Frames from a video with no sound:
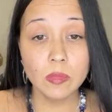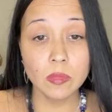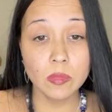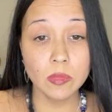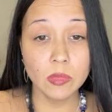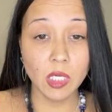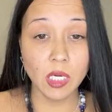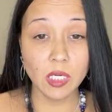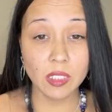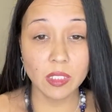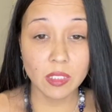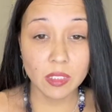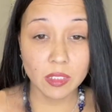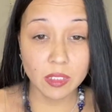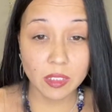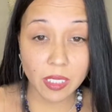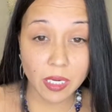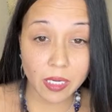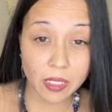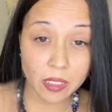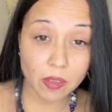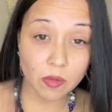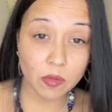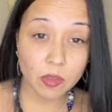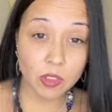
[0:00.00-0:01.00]
That's
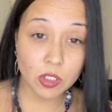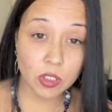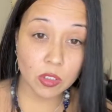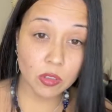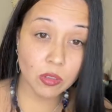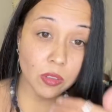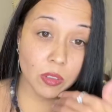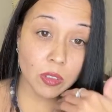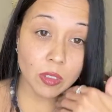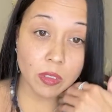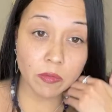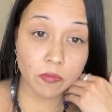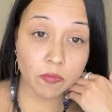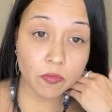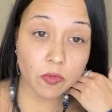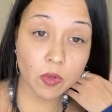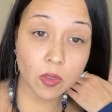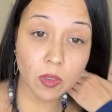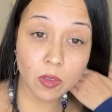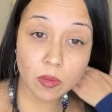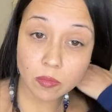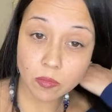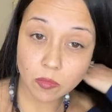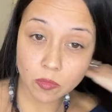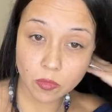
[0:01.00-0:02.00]
exactly what you're looking
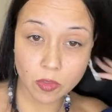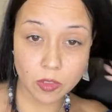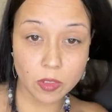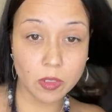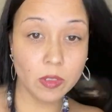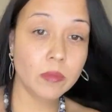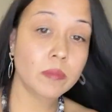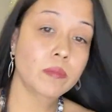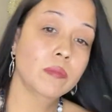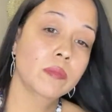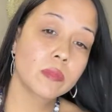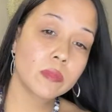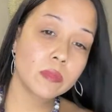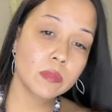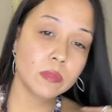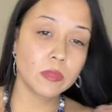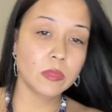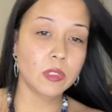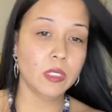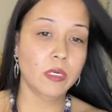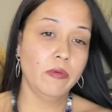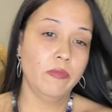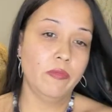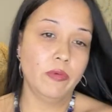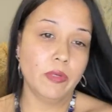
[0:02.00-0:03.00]
for? Well,
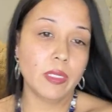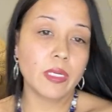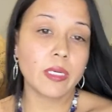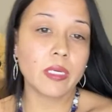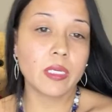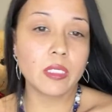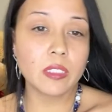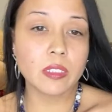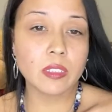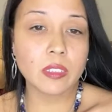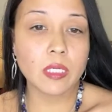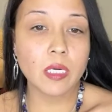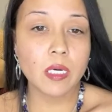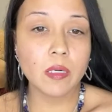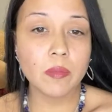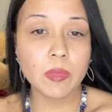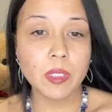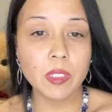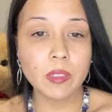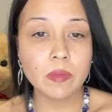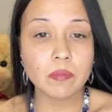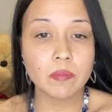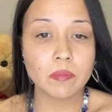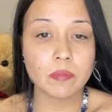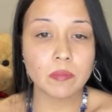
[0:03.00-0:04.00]
I feel like he's
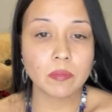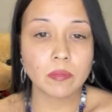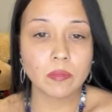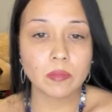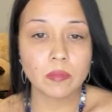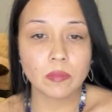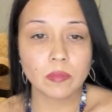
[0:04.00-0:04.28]
coming.